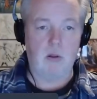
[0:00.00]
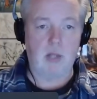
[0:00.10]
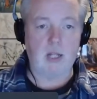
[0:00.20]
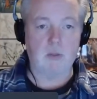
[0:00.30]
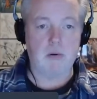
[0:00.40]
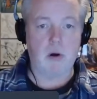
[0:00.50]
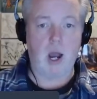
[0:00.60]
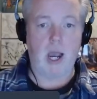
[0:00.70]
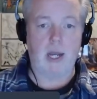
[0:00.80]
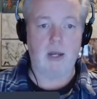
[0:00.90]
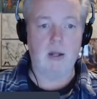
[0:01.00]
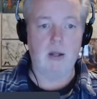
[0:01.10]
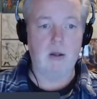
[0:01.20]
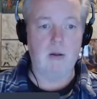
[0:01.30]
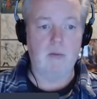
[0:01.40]
That's pride.
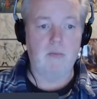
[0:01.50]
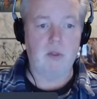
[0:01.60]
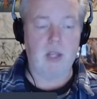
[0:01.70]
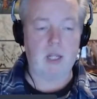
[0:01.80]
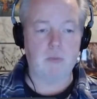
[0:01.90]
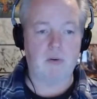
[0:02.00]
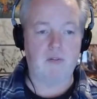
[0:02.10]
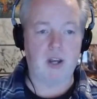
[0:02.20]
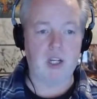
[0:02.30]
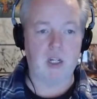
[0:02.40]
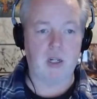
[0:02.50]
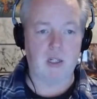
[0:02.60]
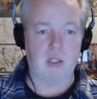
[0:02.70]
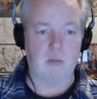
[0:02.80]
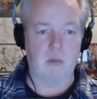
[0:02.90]
That's
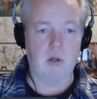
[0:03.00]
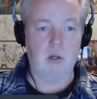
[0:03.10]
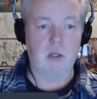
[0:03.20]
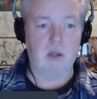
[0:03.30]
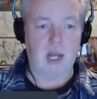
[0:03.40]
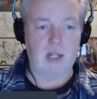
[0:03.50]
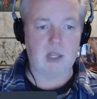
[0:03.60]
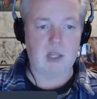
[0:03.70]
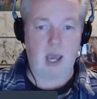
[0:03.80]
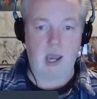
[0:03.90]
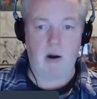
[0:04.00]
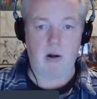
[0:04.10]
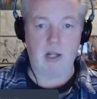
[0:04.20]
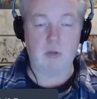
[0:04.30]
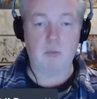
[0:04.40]
professionalism. That's
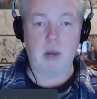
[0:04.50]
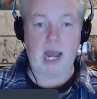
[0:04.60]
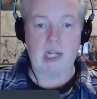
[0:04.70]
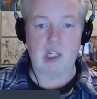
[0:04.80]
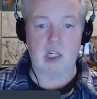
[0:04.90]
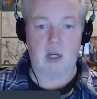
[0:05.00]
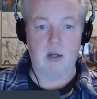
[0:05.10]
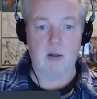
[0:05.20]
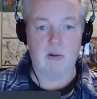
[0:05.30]
care. That's passion.